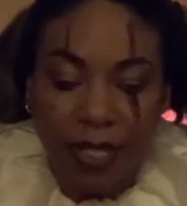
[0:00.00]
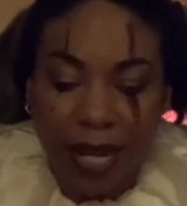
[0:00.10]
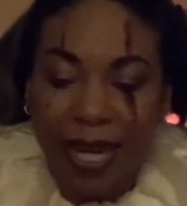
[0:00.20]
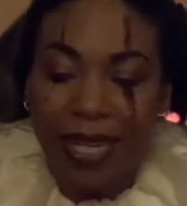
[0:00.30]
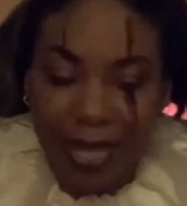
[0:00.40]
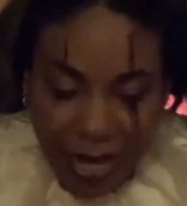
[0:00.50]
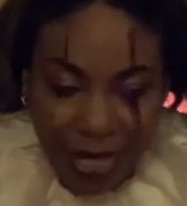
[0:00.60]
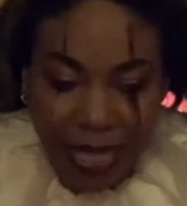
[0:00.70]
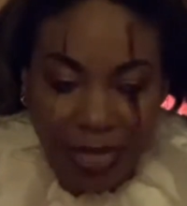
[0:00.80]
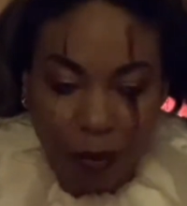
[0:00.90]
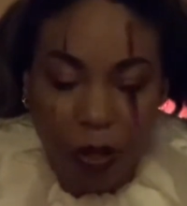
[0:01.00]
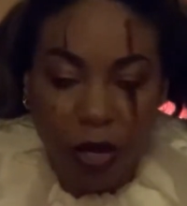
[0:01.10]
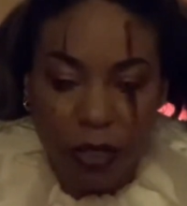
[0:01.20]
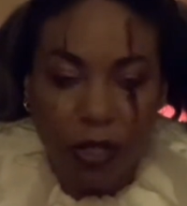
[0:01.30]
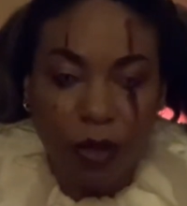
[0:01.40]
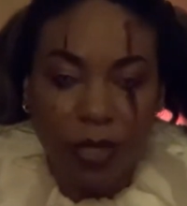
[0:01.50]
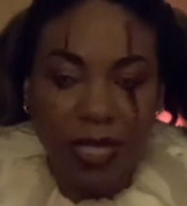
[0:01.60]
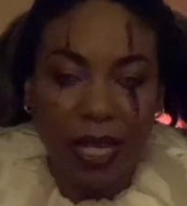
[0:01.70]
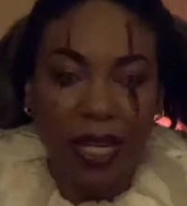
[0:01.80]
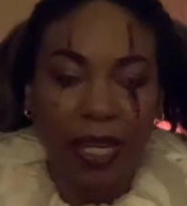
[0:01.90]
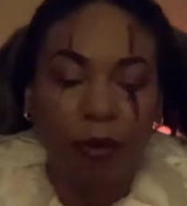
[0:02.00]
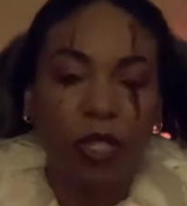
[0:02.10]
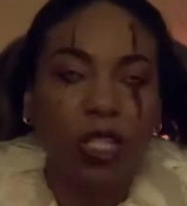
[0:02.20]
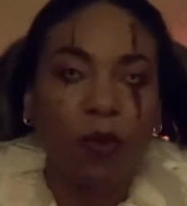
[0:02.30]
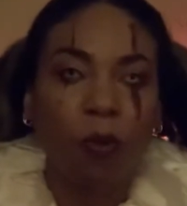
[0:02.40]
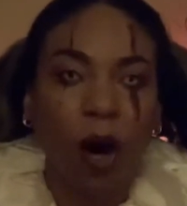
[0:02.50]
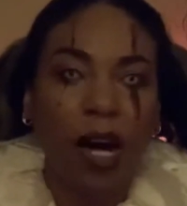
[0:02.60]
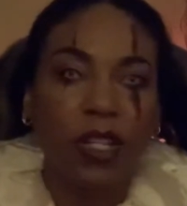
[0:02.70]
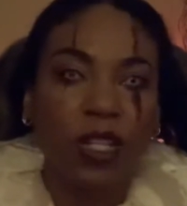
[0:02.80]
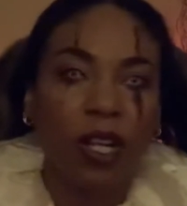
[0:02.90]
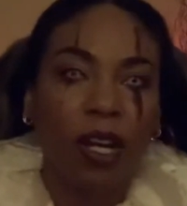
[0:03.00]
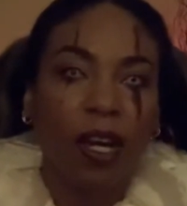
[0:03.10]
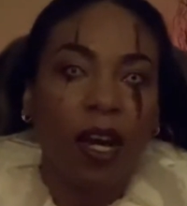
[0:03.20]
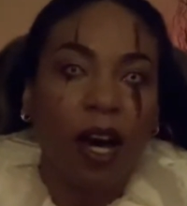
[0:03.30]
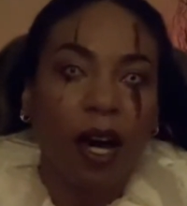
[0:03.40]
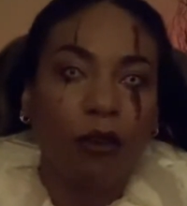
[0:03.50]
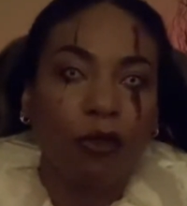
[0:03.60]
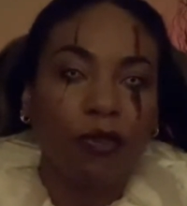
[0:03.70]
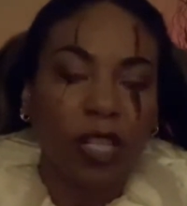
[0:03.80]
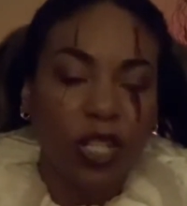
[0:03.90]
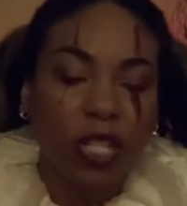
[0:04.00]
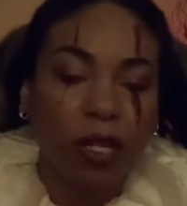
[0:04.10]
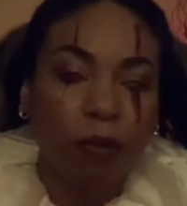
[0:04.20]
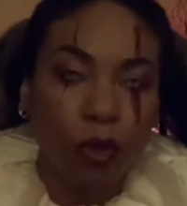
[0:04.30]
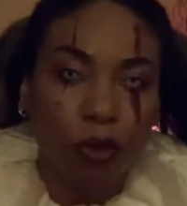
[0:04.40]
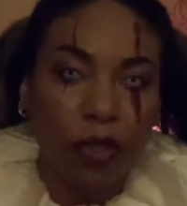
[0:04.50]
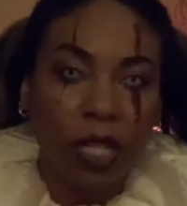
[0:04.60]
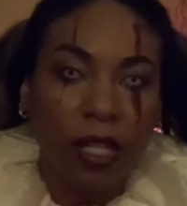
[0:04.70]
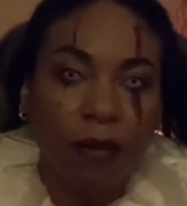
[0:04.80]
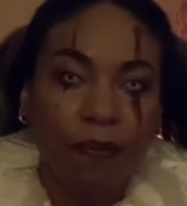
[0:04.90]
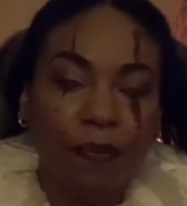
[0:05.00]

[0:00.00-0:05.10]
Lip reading: And I get it. But also it's like, can we just watch a fiction movie?